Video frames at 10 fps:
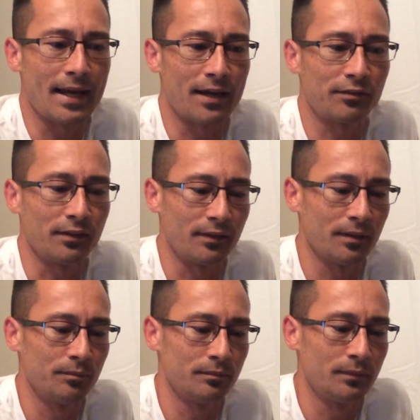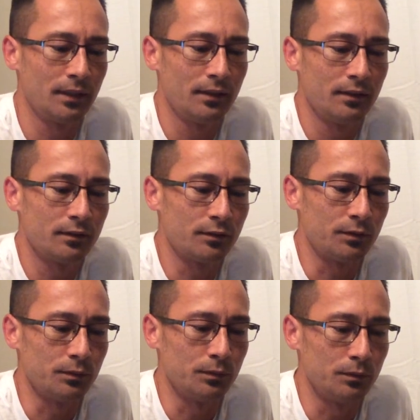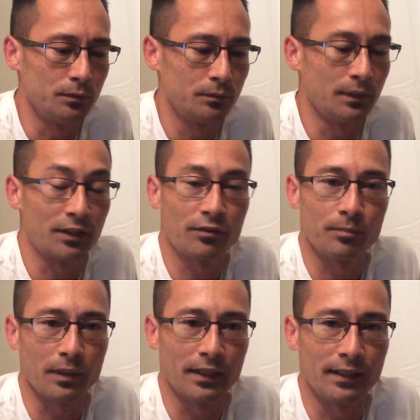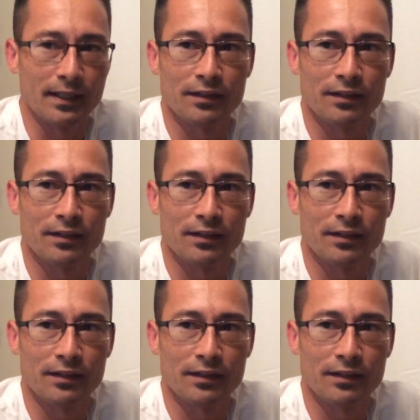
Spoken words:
asking them to explain,